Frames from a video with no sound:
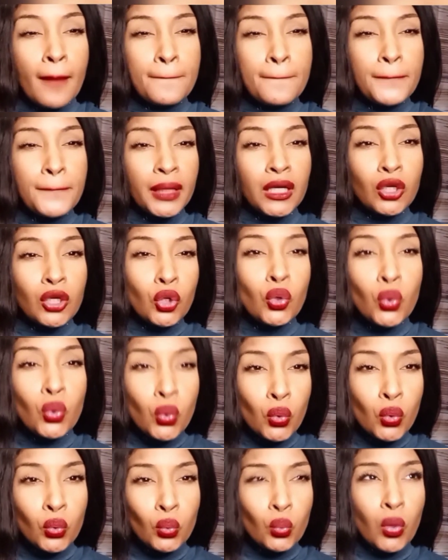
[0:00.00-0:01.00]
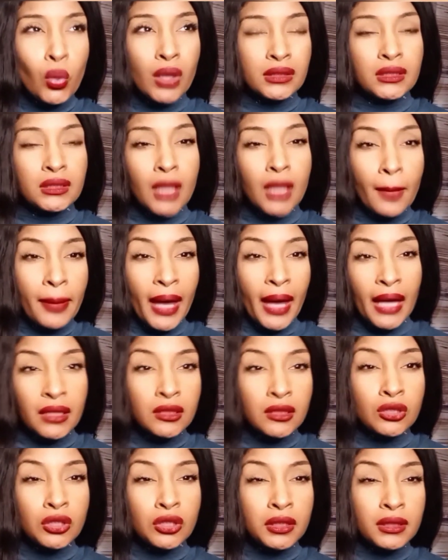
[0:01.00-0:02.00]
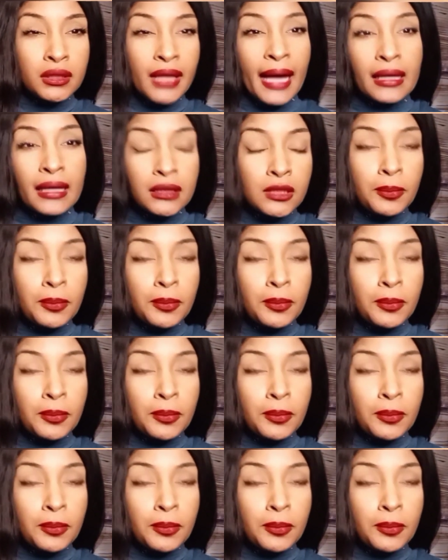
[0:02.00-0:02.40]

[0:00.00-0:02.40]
But who wants a pastor that